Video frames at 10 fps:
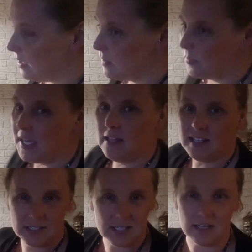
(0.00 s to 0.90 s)
the
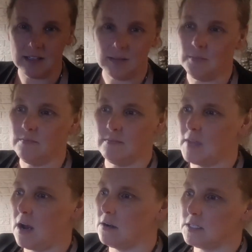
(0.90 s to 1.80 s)
peeling's the
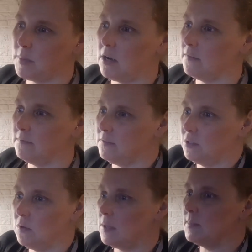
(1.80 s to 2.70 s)
hardest part of
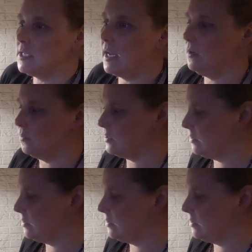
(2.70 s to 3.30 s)
cooking potatoes